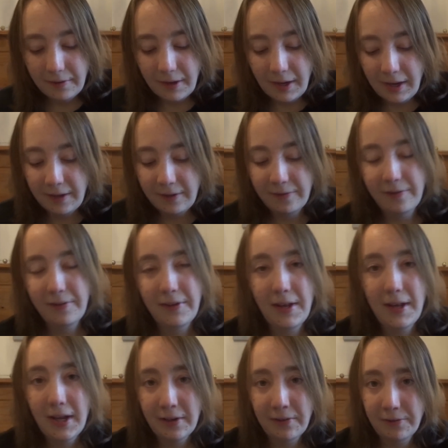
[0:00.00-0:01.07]
And the
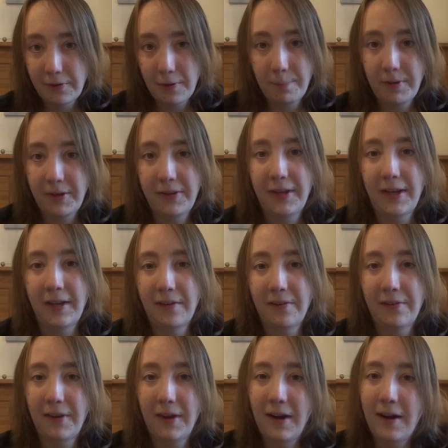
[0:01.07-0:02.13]
next couple of things